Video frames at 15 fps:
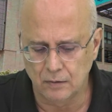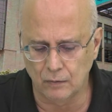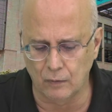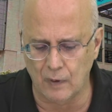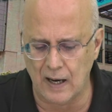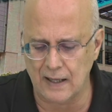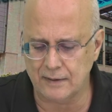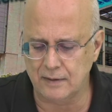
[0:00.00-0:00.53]

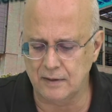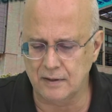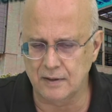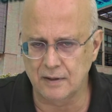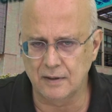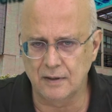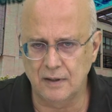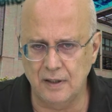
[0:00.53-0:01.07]

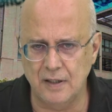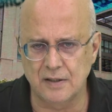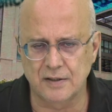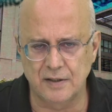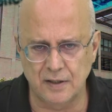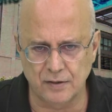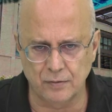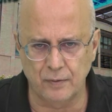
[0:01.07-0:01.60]
what is
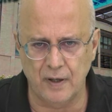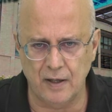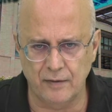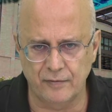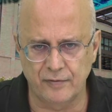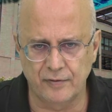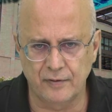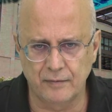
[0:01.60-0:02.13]
this
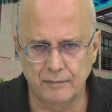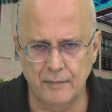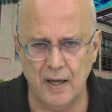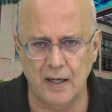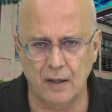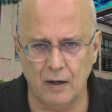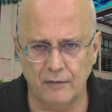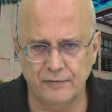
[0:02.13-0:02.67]
wave
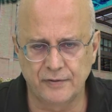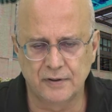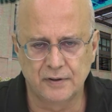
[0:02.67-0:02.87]
made of?